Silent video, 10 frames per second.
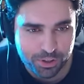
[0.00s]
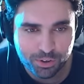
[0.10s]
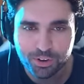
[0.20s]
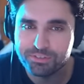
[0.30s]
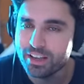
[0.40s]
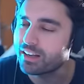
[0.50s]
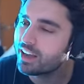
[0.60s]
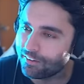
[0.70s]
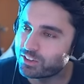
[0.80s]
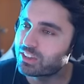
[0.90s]
aware of like
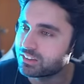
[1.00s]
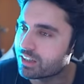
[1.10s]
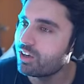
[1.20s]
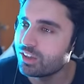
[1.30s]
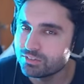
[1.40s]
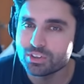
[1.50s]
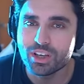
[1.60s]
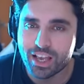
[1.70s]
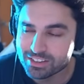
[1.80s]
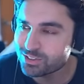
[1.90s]
everything that call of
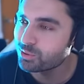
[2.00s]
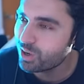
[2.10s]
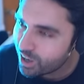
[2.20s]
duty has to